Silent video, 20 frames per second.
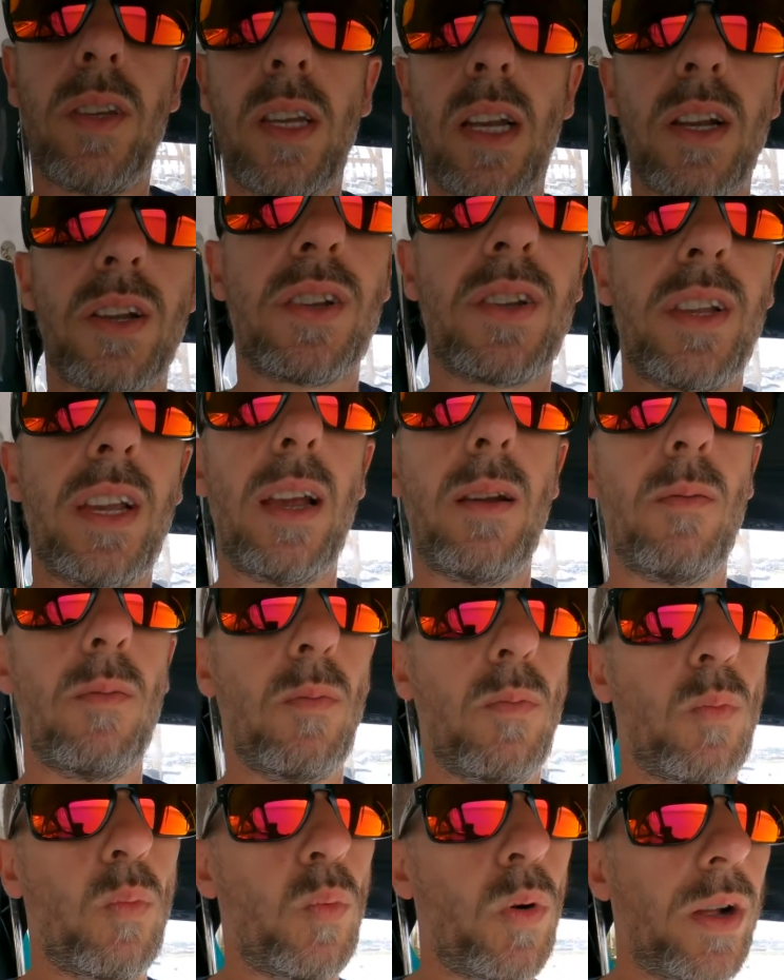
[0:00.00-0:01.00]
touched that
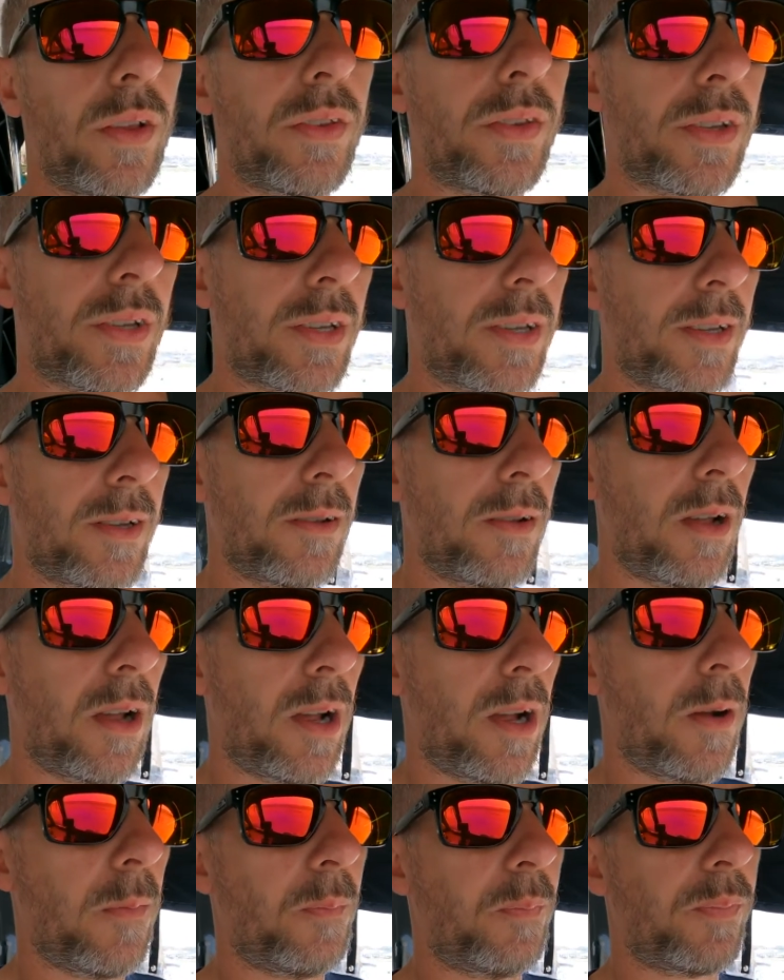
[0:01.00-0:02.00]
once
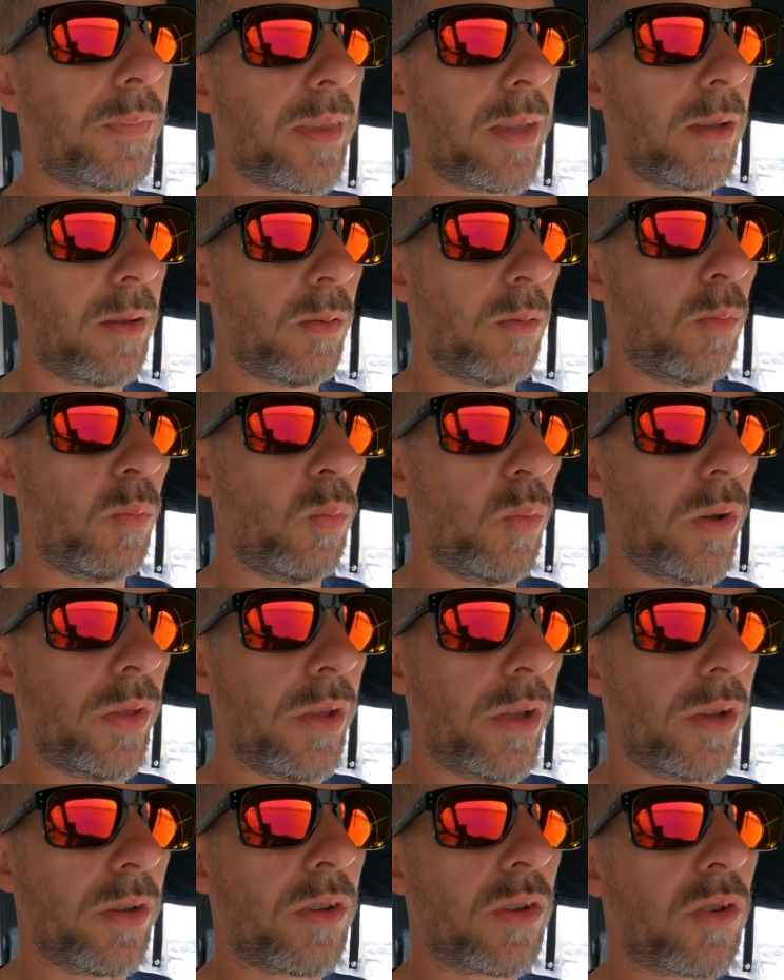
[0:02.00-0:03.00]

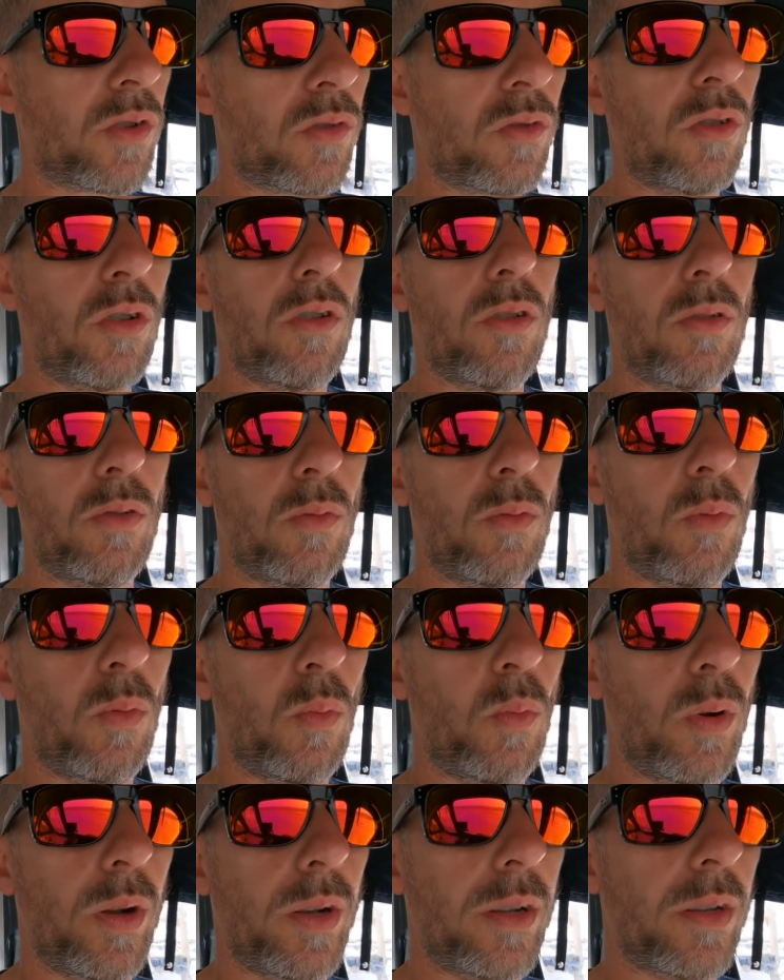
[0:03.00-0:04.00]
with a strong
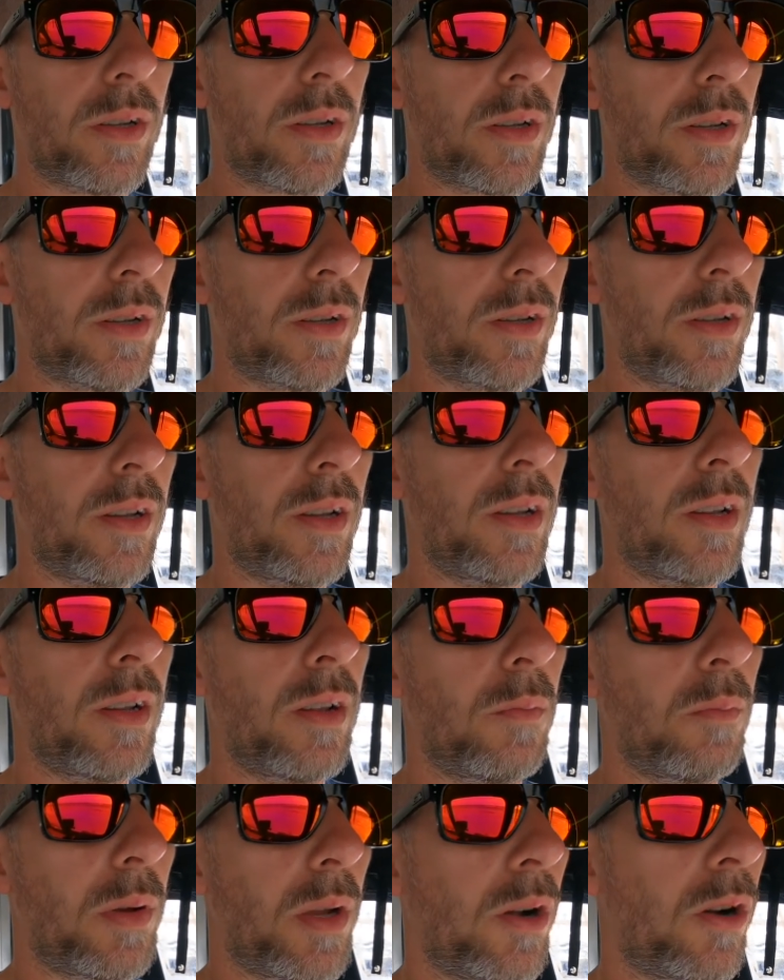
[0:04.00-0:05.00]
wind
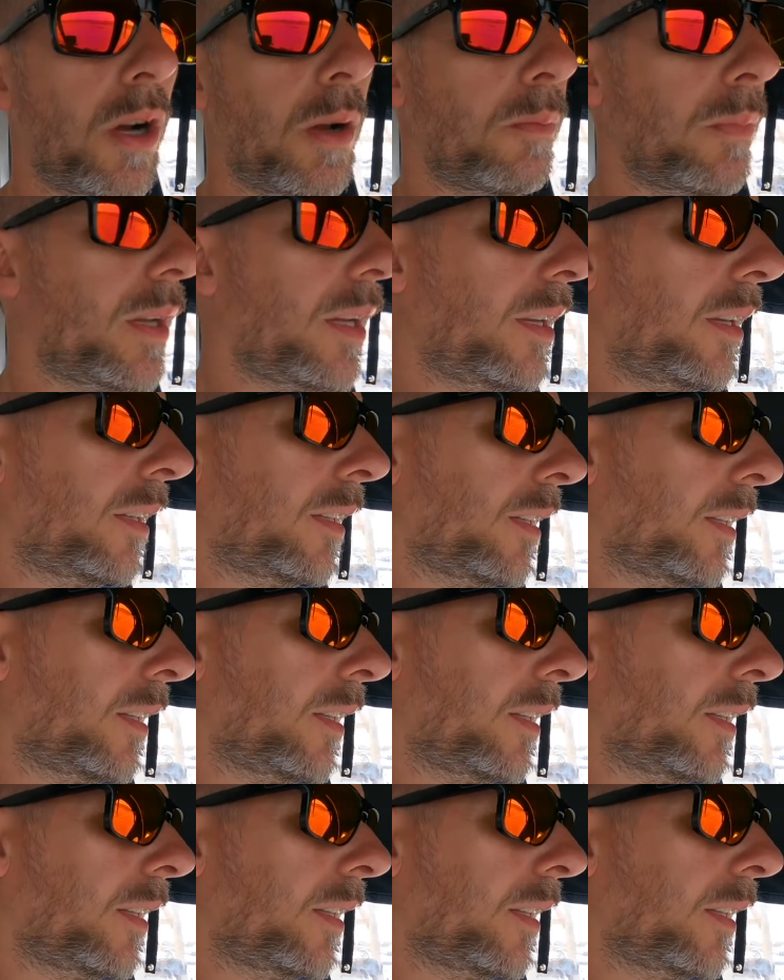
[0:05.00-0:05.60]
behind me.